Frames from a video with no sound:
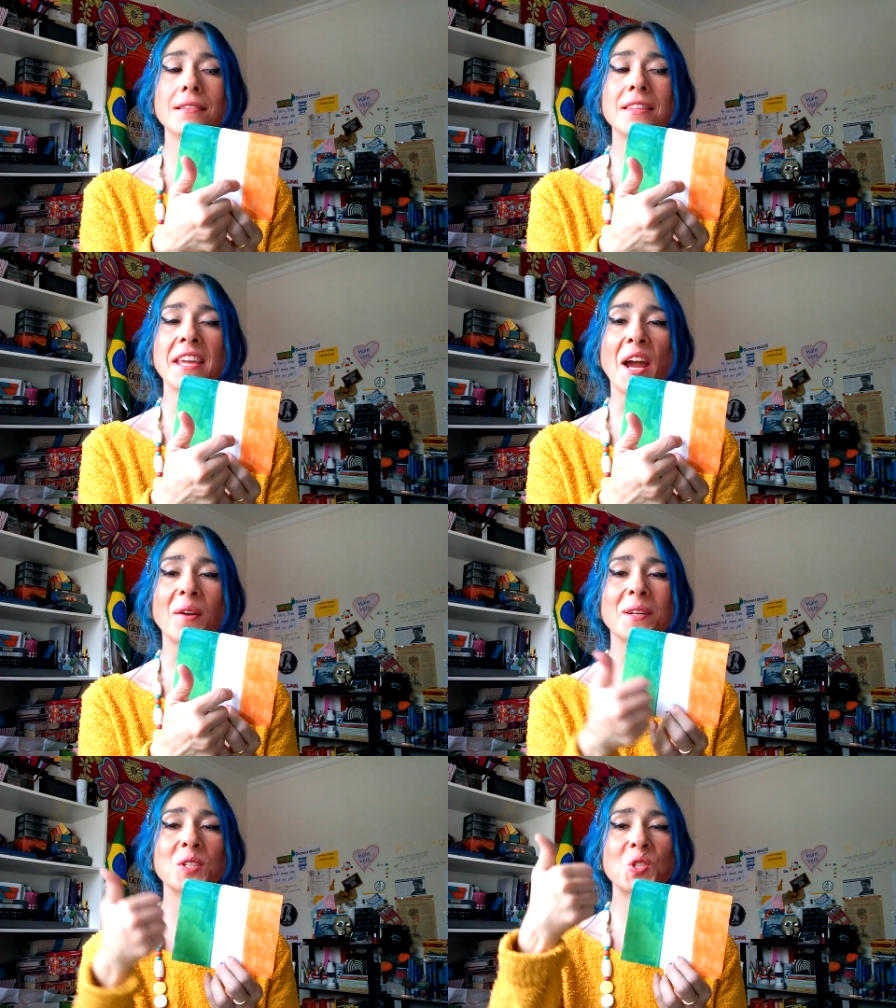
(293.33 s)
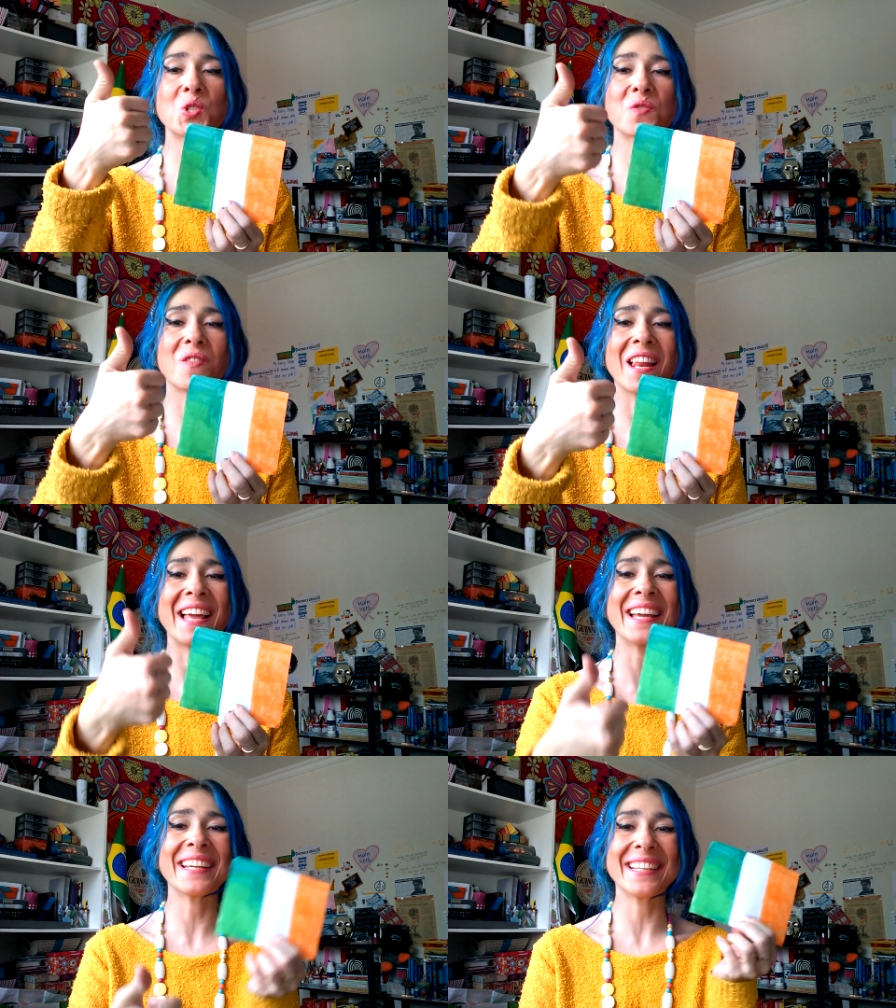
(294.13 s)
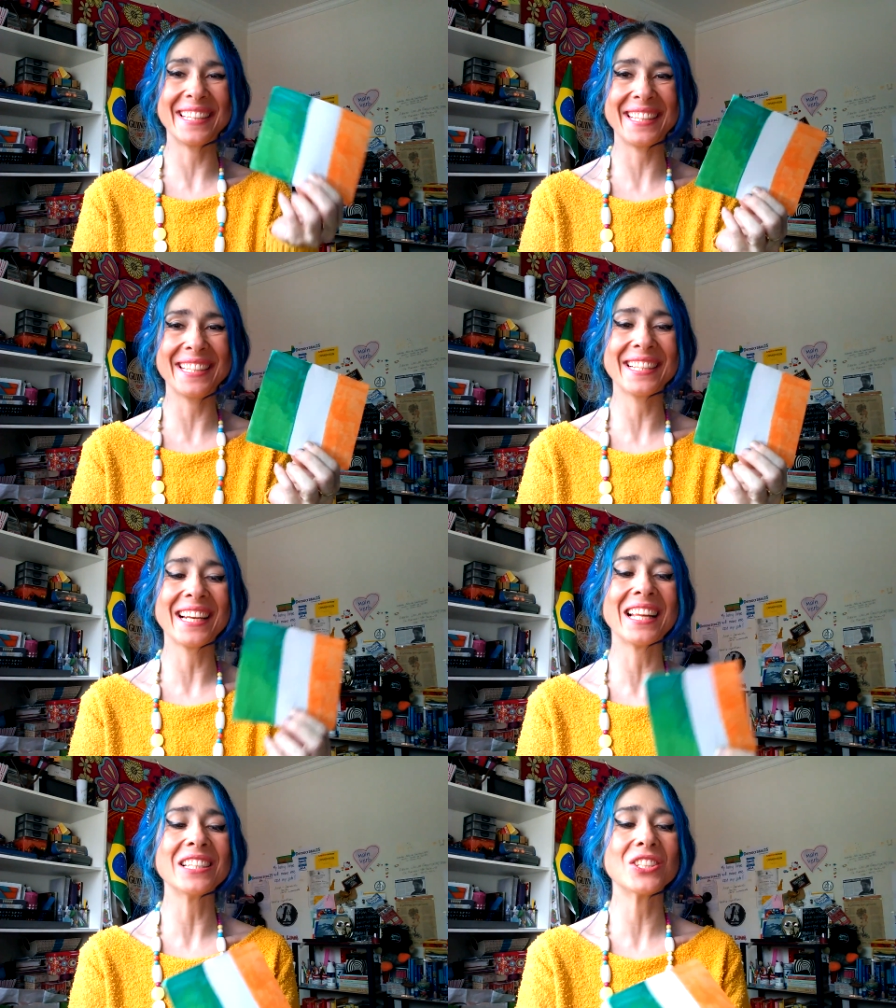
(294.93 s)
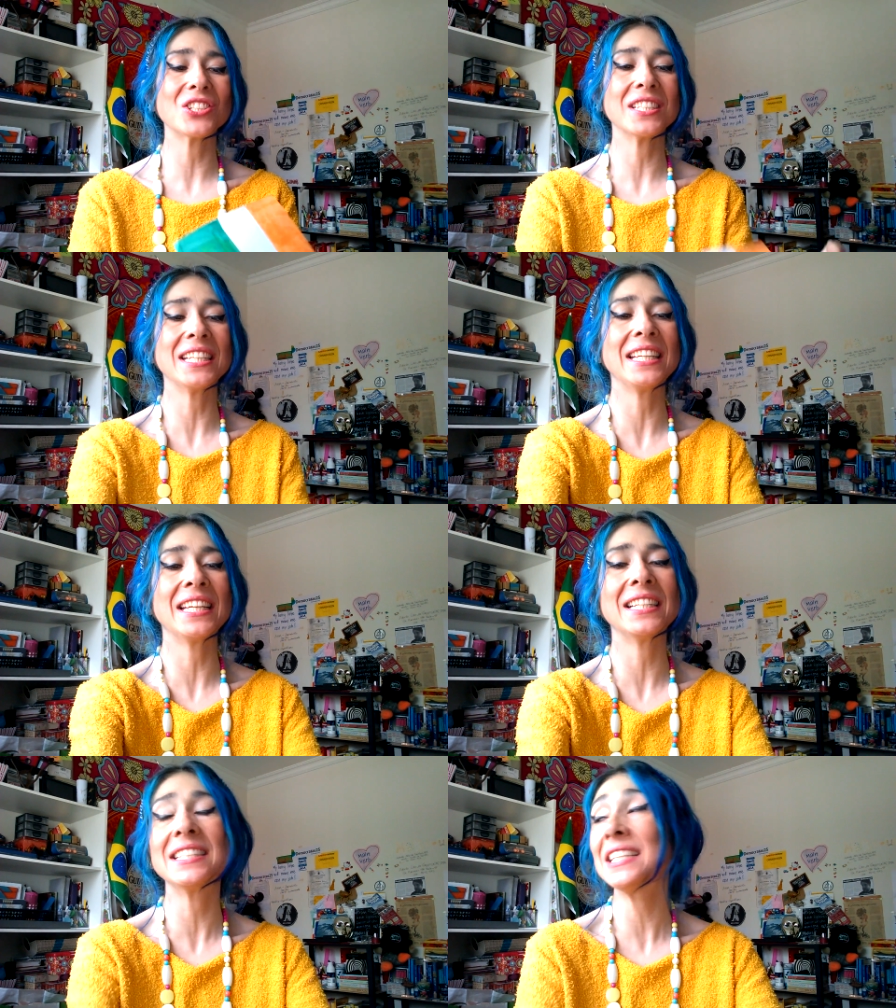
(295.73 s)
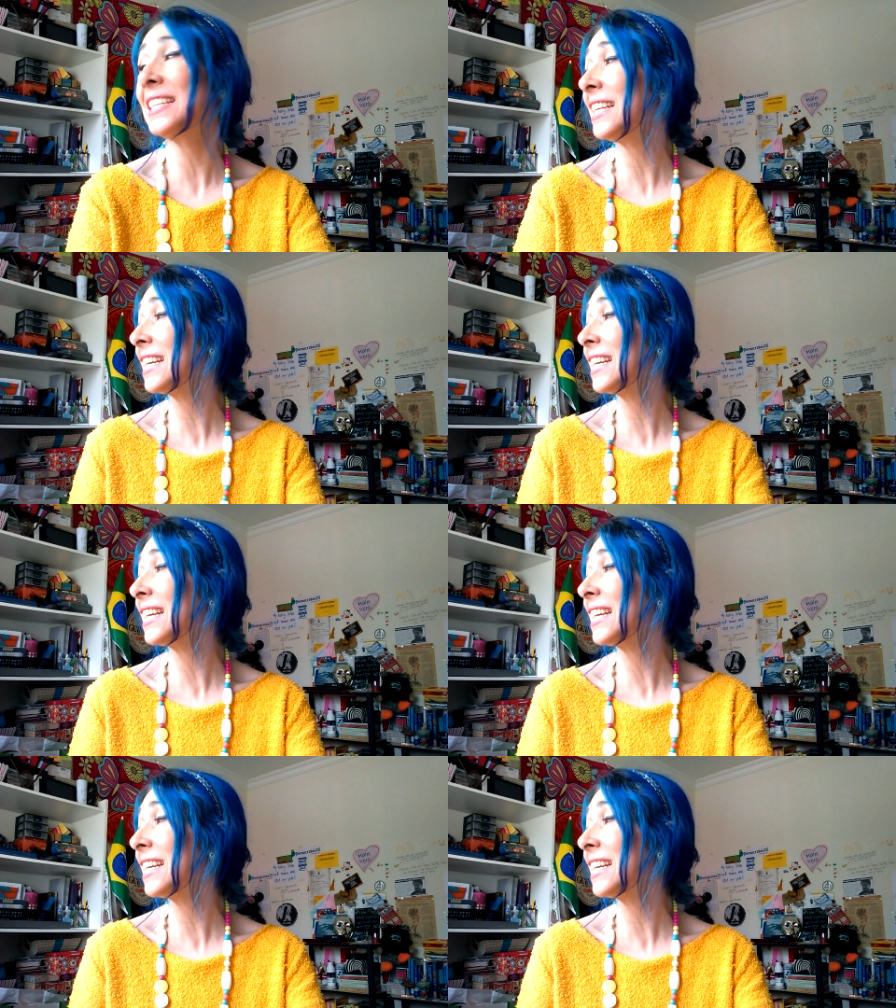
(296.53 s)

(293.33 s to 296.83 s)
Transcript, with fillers: the Irish flag, English, and in